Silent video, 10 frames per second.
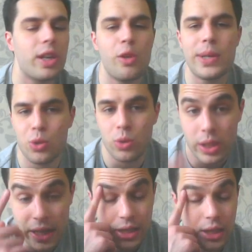the Luis
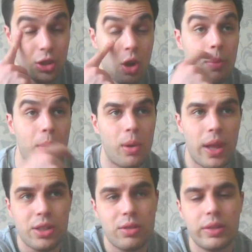Ortiz
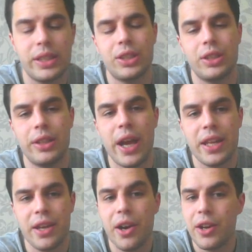example as a reason that
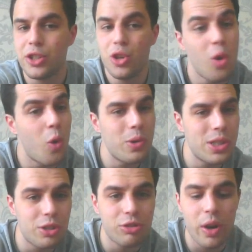Eddie Hearn is not
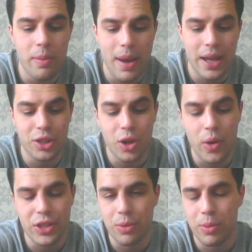always the right man to
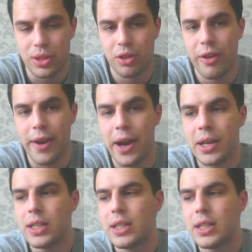guide someone's career.